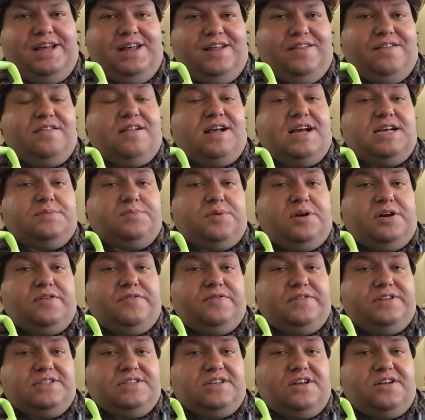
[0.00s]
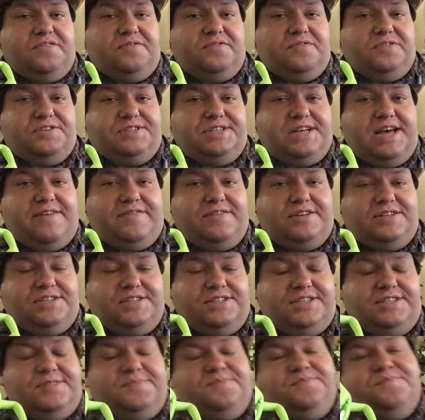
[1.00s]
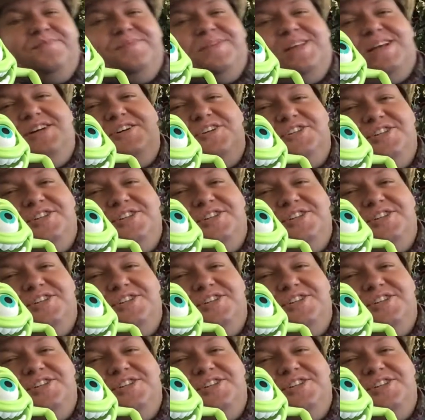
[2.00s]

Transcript: the last part of the song for Savages. Here's